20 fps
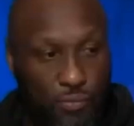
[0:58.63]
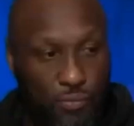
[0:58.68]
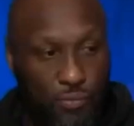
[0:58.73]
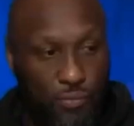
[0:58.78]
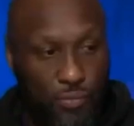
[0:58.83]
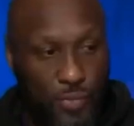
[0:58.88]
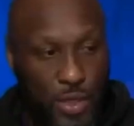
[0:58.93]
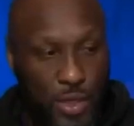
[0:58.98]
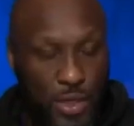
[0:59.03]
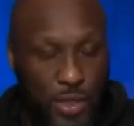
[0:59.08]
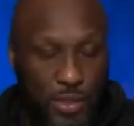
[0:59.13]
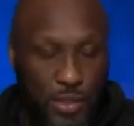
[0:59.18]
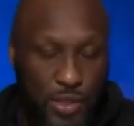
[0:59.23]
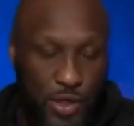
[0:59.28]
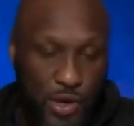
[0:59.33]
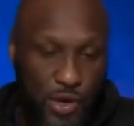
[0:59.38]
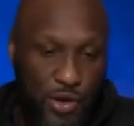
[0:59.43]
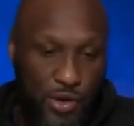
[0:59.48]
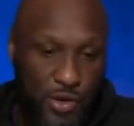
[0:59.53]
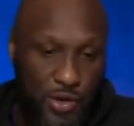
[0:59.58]
my head
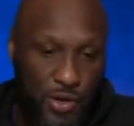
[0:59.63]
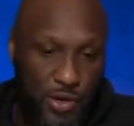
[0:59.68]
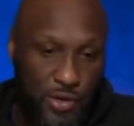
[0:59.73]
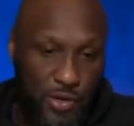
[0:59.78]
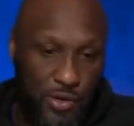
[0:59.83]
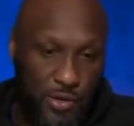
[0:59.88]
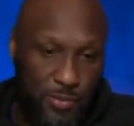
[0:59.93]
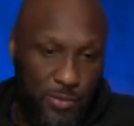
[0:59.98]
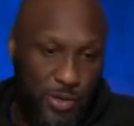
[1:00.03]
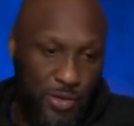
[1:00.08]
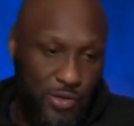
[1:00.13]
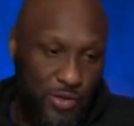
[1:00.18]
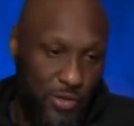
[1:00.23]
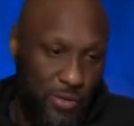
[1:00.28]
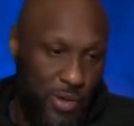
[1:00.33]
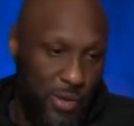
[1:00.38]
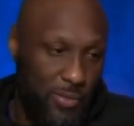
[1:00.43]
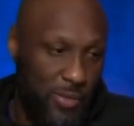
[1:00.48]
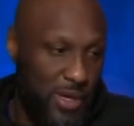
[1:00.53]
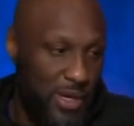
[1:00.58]
wasn't just in the right place. I
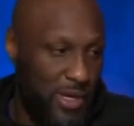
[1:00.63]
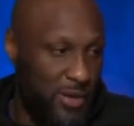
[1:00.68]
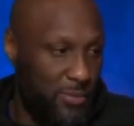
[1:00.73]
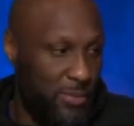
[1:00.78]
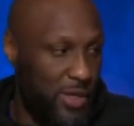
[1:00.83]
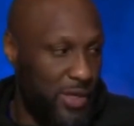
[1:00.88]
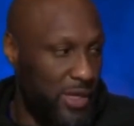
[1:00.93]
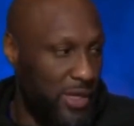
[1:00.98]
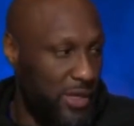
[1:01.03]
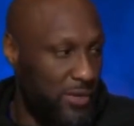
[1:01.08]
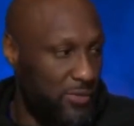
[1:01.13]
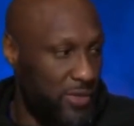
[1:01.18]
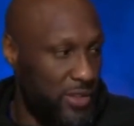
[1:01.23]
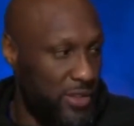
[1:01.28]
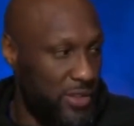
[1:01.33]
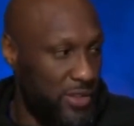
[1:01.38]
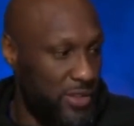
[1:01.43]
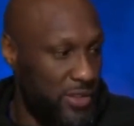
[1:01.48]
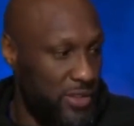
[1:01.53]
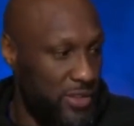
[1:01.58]
wasn't taking care of
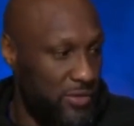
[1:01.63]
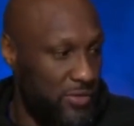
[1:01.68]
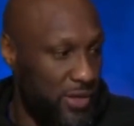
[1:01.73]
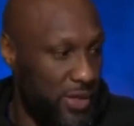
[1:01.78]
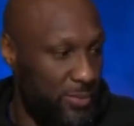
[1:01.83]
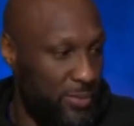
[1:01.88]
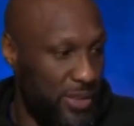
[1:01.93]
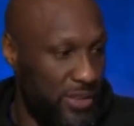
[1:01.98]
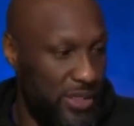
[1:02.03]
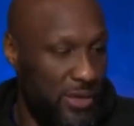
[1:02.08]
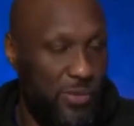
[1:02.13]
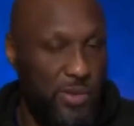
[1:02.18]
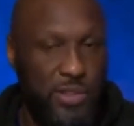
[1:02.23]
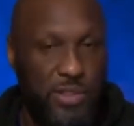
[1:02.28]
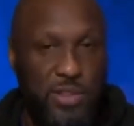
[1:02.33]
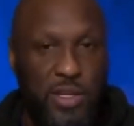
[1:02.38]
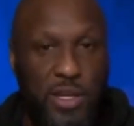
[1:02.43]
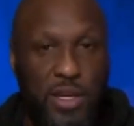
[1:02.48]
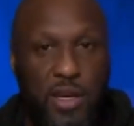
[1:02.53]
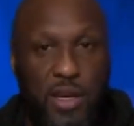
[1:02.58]
myself. Like, as
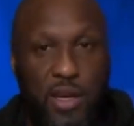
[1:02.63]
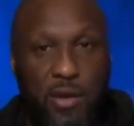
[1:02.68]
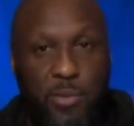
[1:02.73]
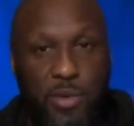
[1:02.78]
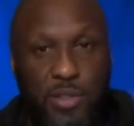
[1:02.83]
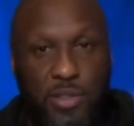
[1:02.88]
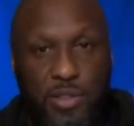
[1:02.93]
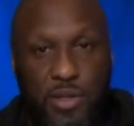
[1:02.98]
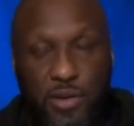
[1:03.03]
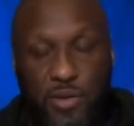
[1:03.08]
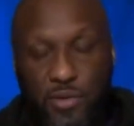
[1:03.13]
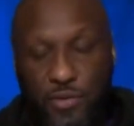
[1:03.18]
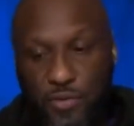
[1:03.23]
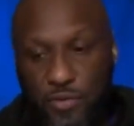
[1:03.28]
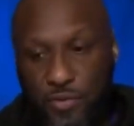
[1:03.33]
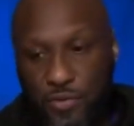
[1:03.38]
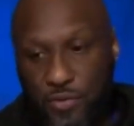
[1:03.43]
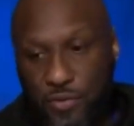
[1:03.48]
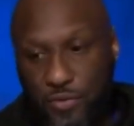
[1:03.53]
soon as you get out, I would